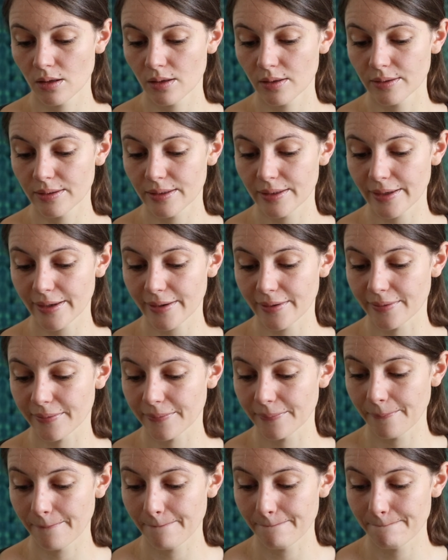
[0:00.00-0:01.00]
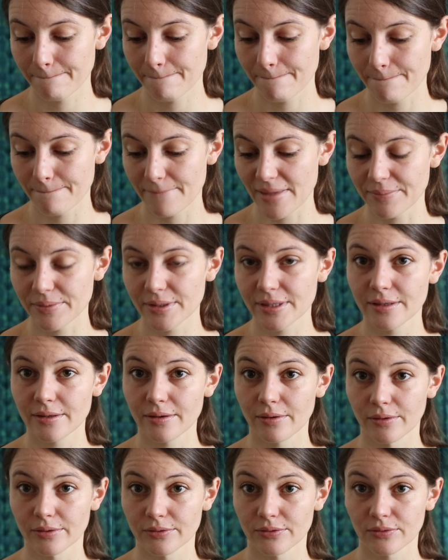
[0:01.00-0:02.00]
yeah, maybe
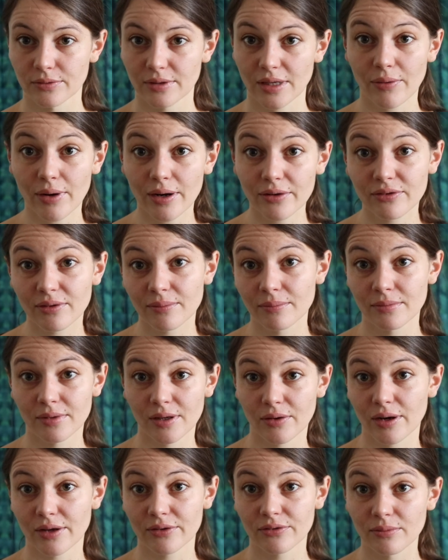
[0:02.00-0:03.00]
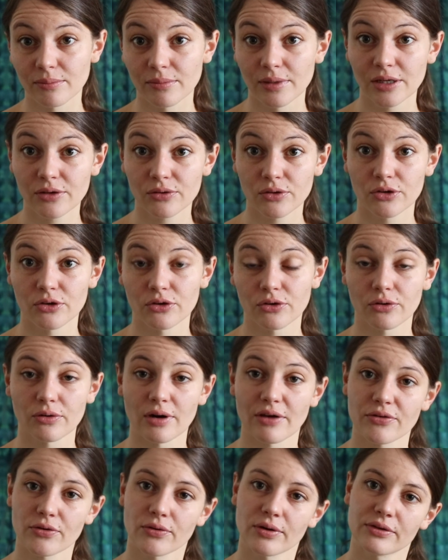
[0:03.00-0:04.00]
also there are some literature
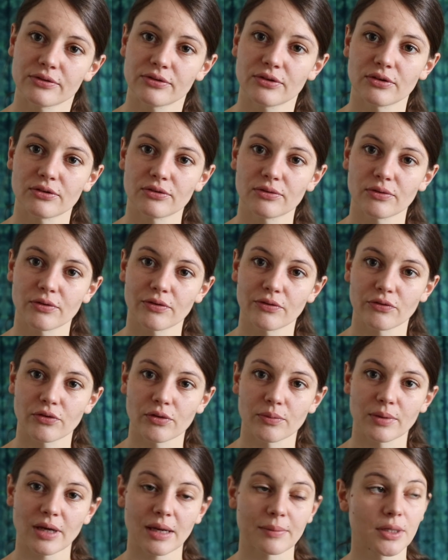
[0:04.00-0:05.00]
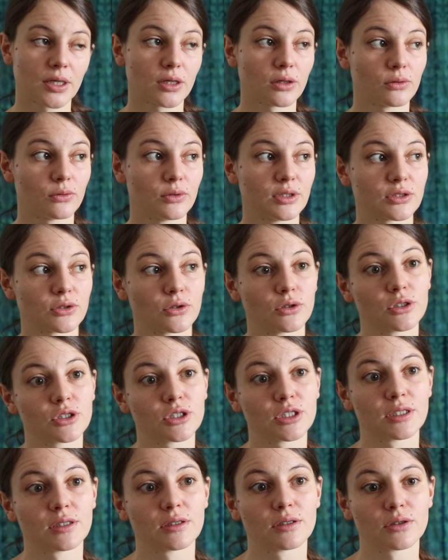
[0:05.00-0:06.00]
references from chemical research
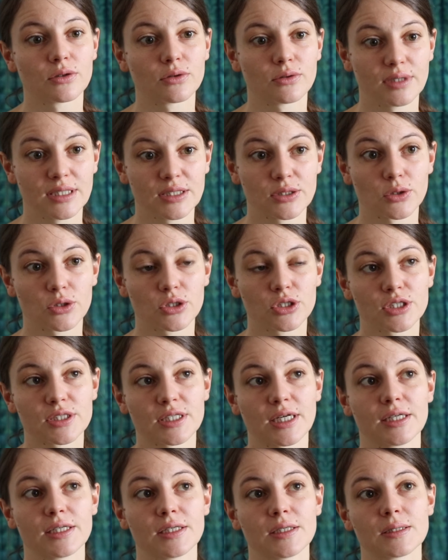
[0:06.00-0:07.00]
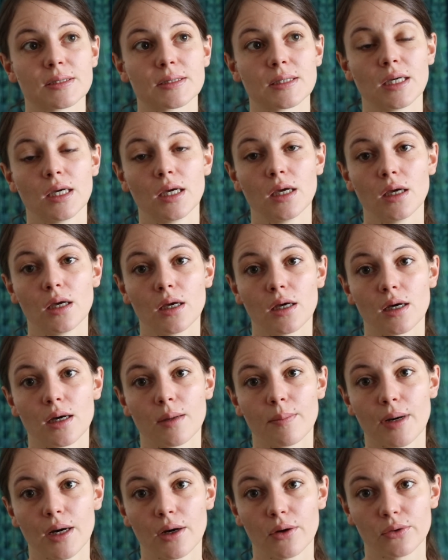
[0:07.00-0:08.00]
studies
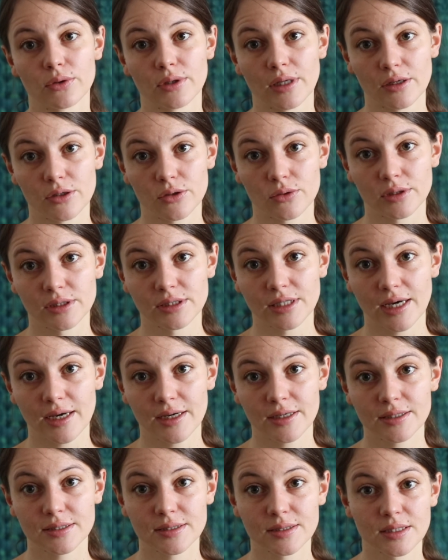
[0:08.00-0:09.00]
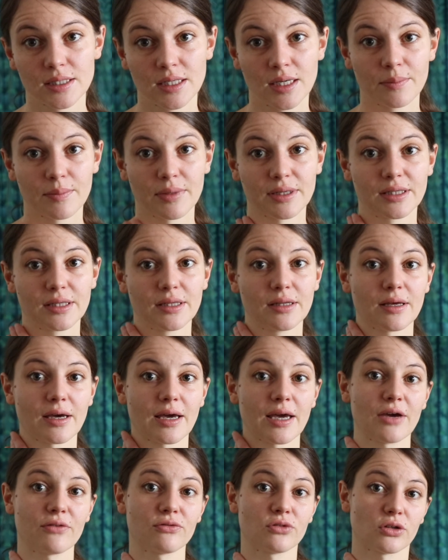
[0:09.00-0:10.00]
about natural dyes, but I
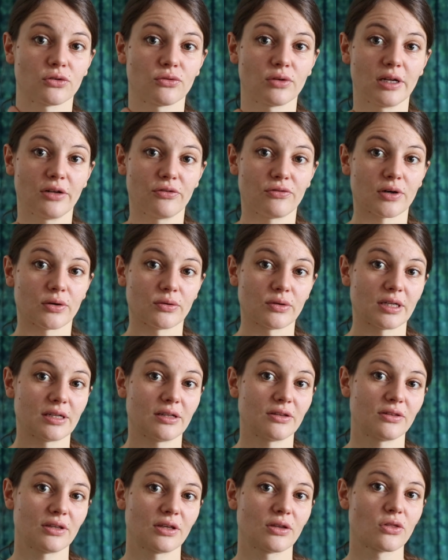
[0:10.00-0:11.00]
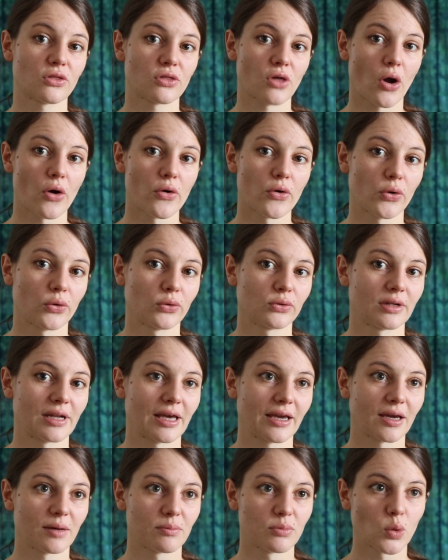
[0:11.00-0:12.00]
have not really found anything thorough,
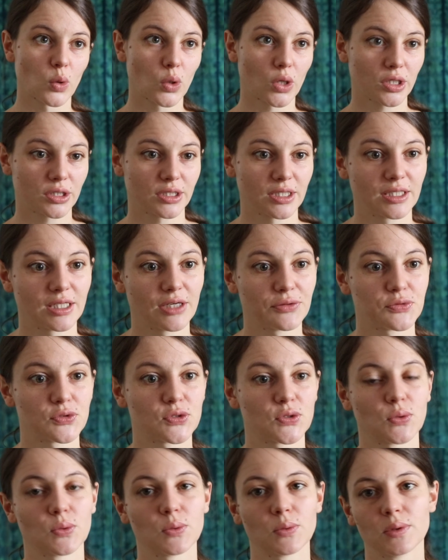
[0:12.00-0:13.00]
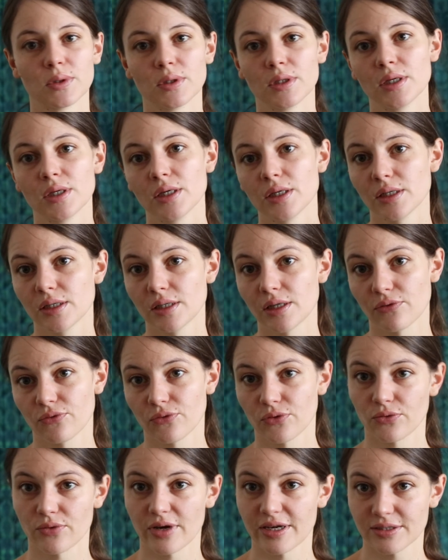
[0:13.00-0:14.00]
like a book that gives you
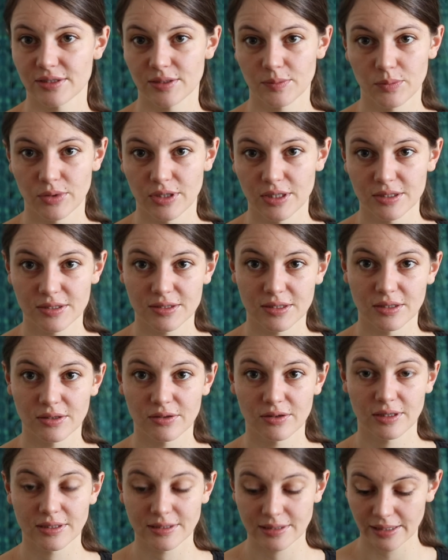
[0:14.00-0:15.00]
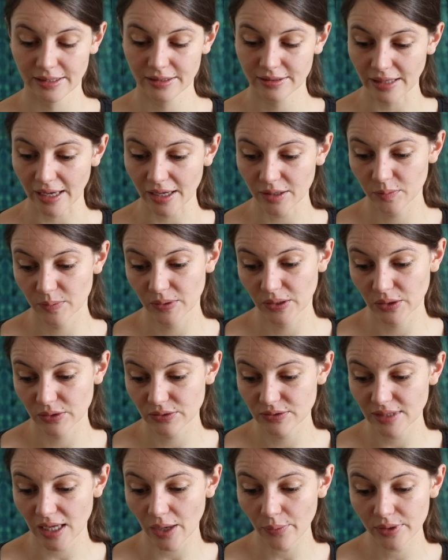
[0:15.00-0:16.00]
different recipes and things like that,
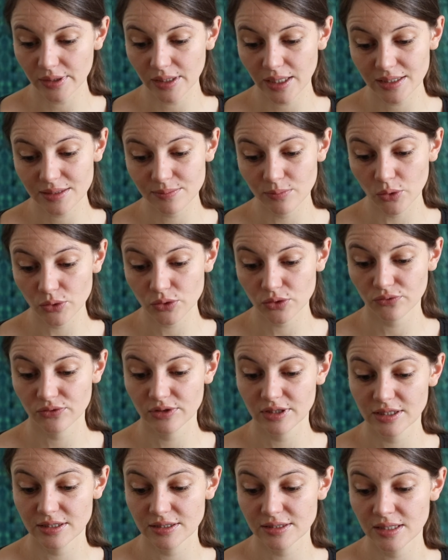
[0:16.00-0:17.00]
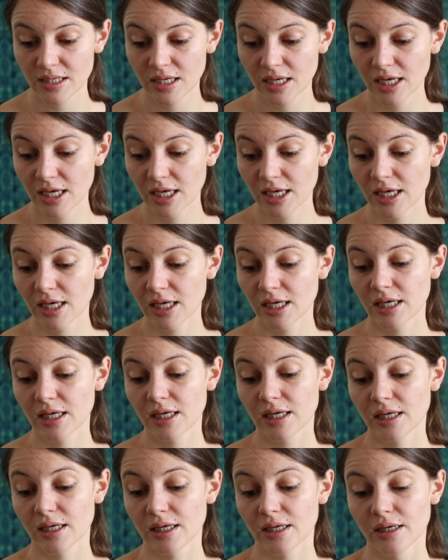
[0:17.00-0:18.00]
because nowadays most of these
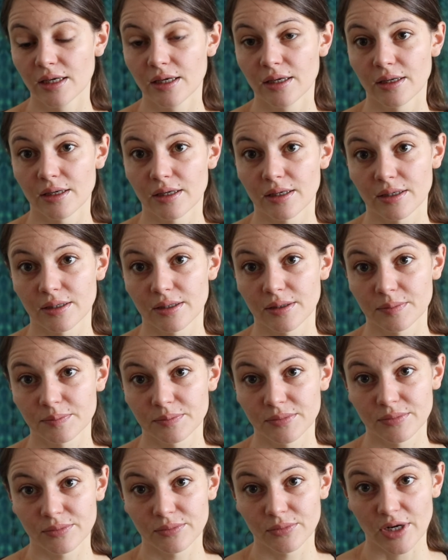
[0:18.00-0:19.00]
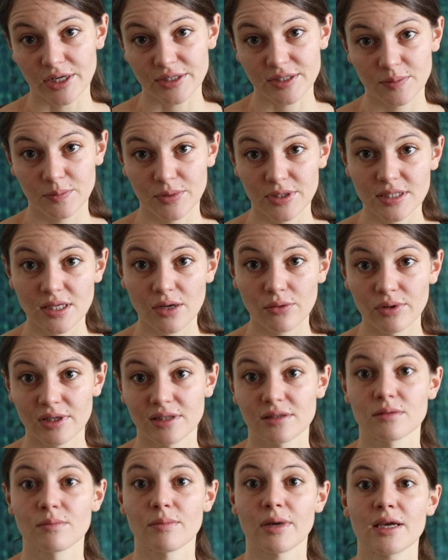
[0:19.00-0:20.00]
recipes are
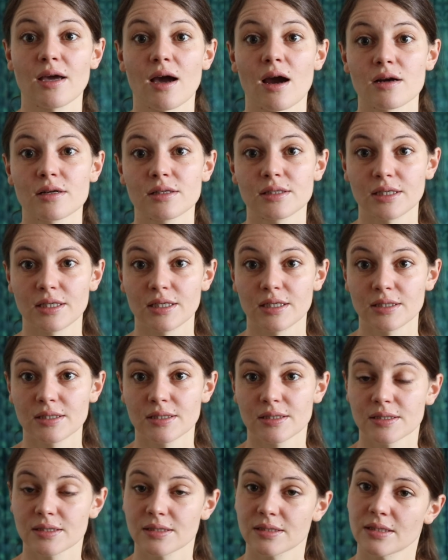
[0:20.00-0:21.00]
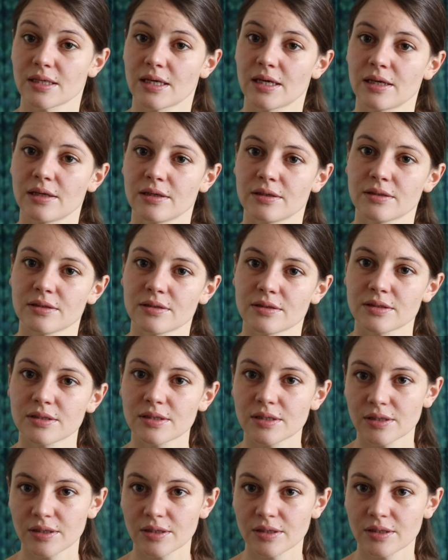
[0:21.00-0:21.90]
written by artists and